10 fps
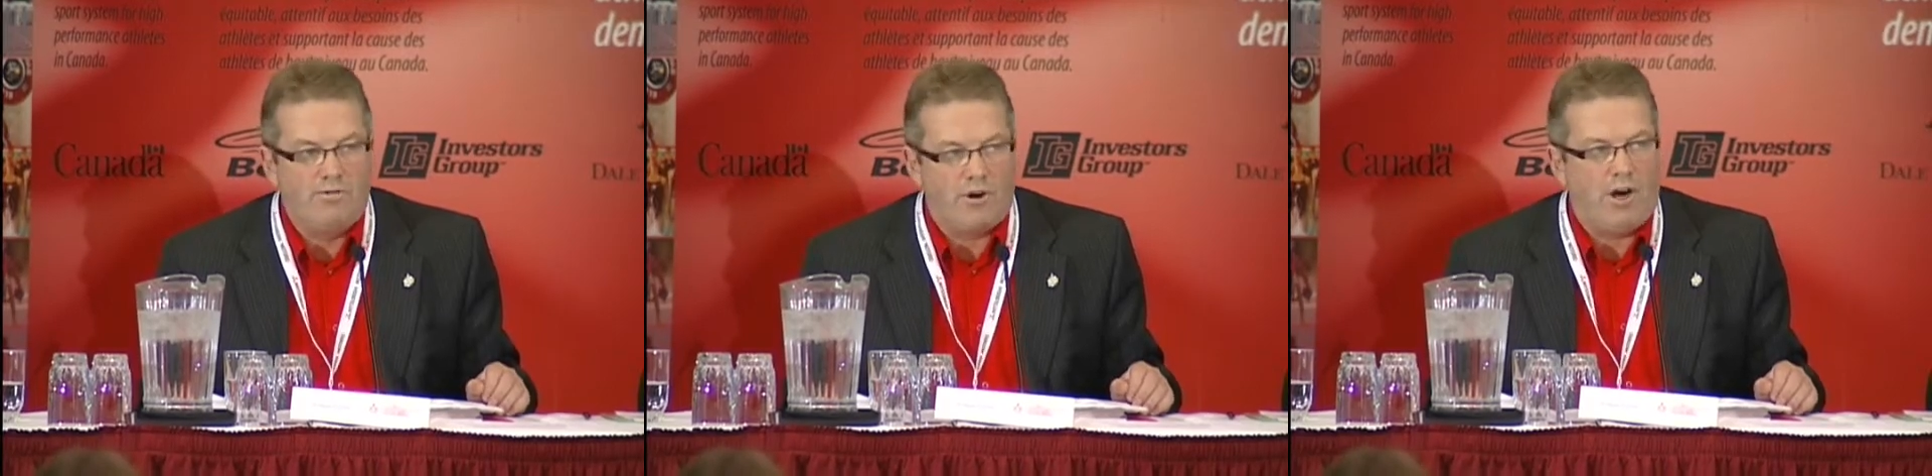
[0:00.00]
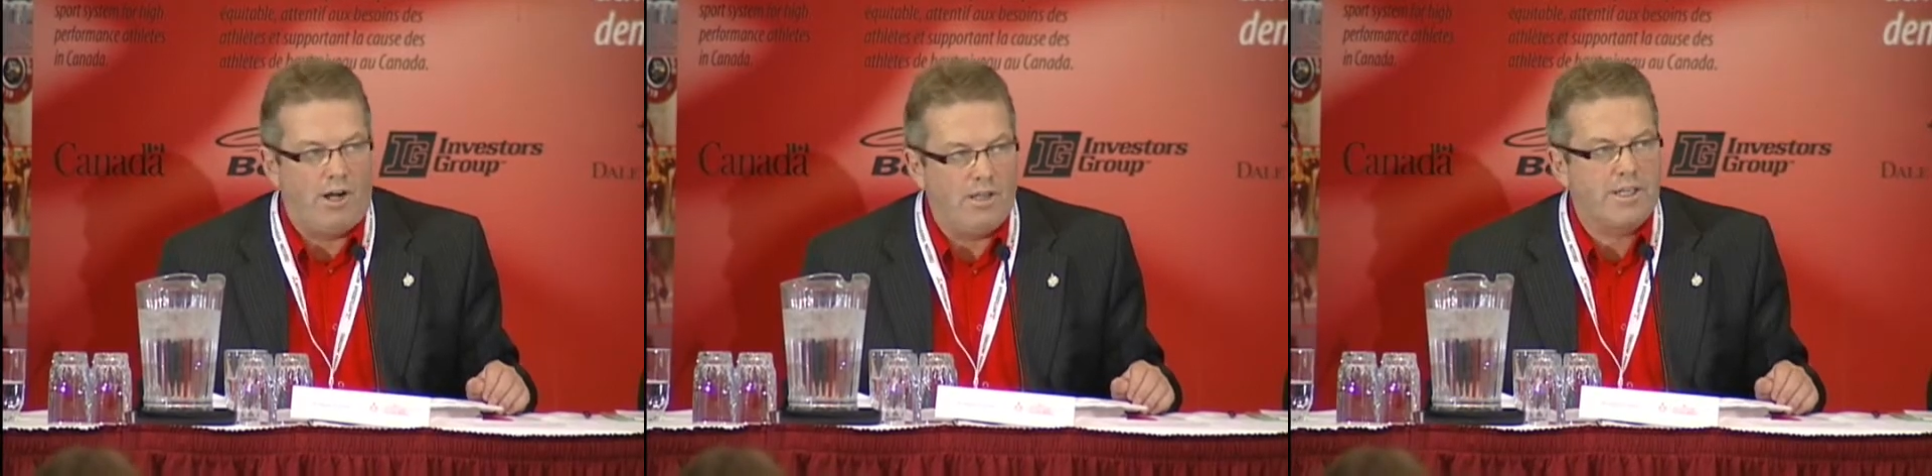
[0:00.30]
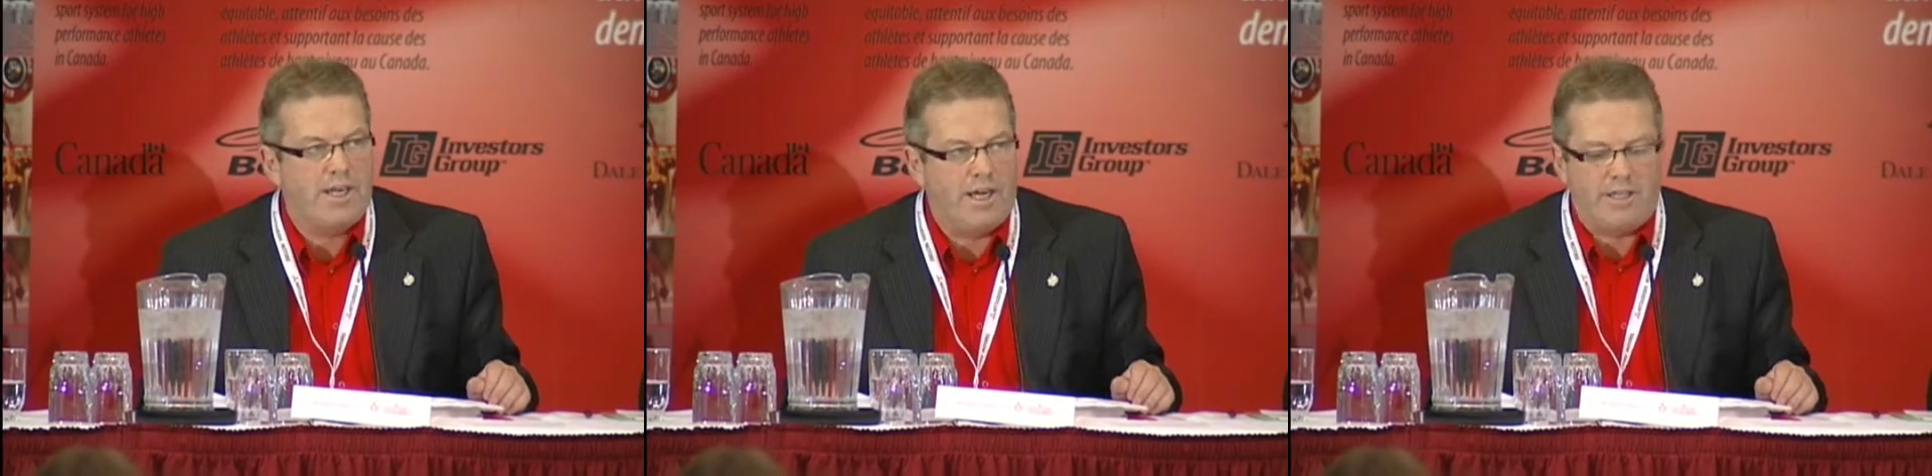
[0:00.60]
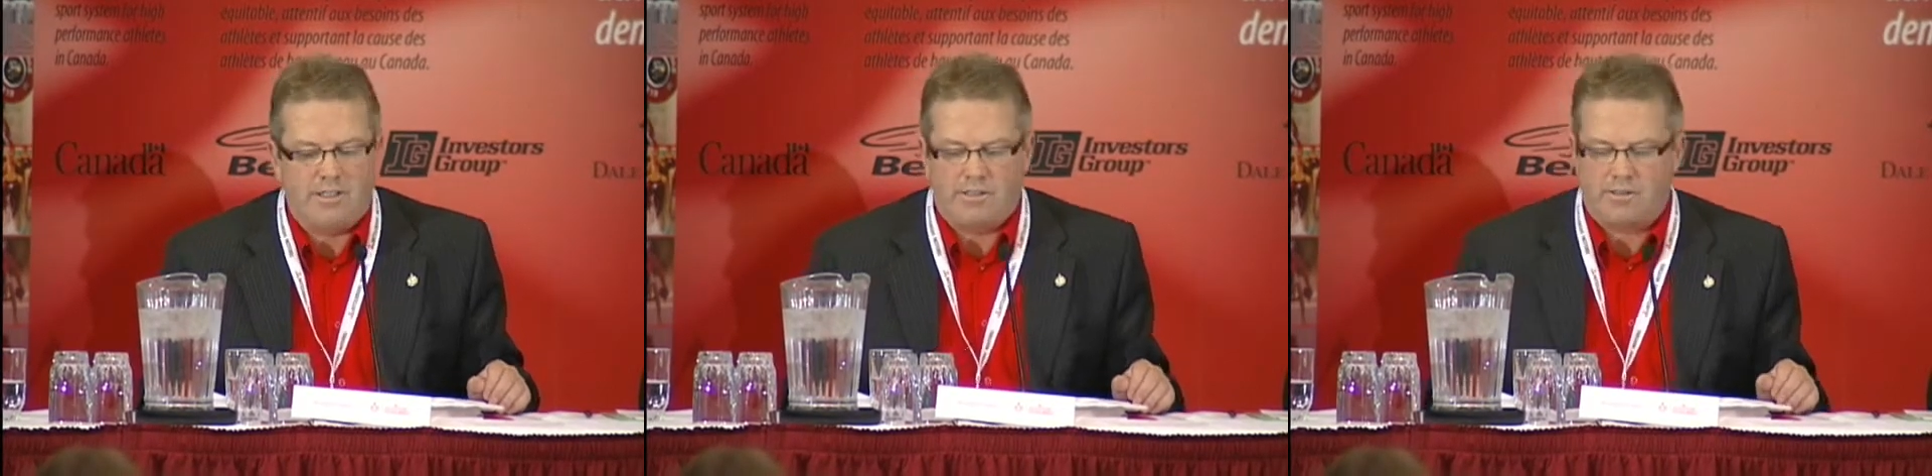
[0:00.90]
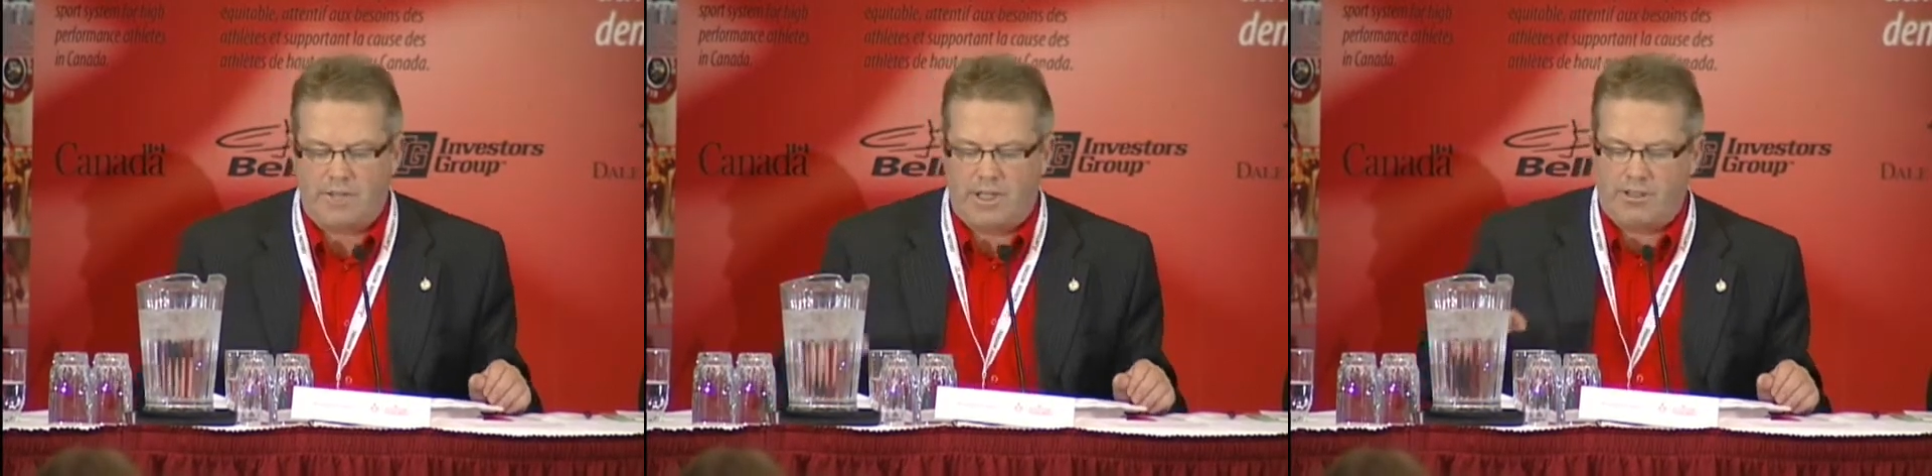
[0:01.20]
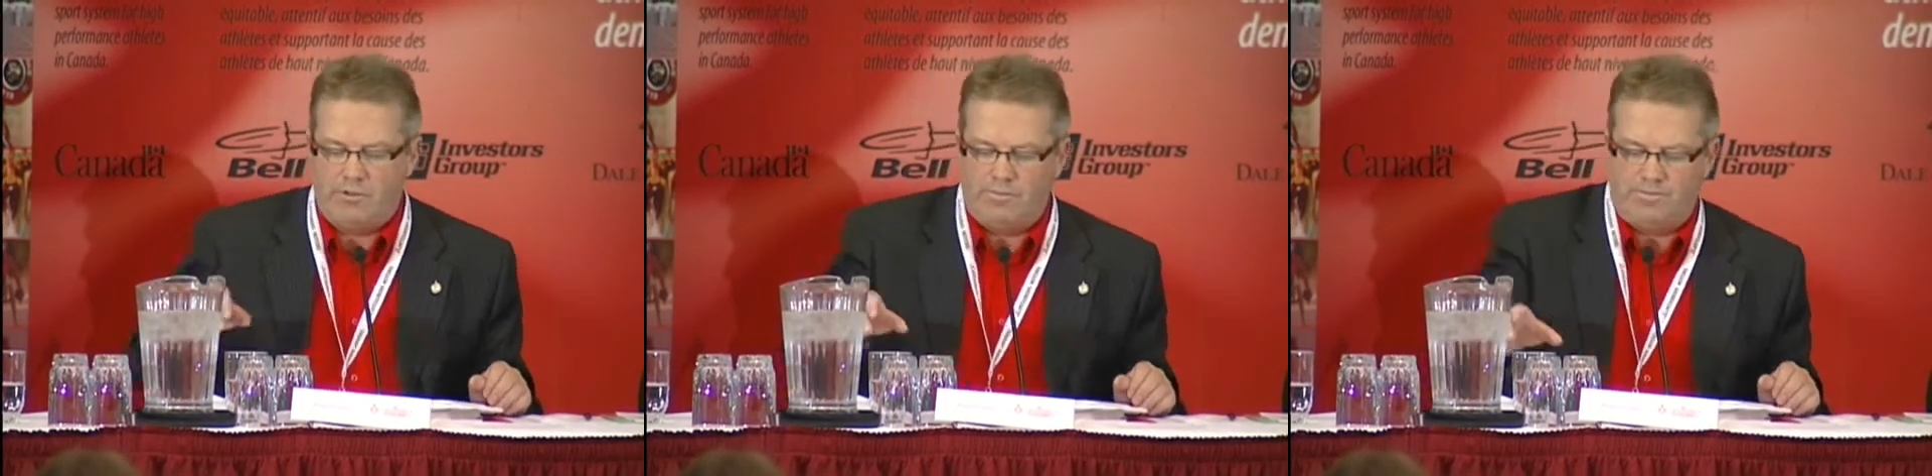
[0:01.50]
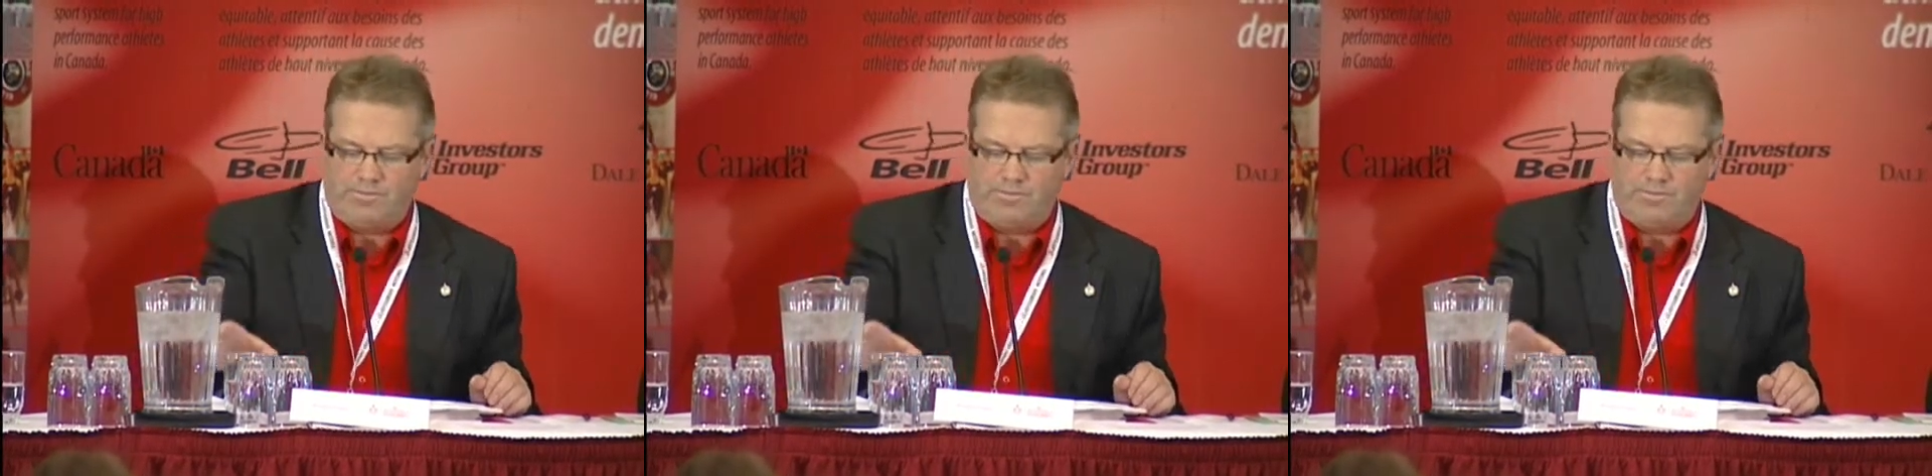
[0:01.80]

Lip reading: for all Canadians. Thank you.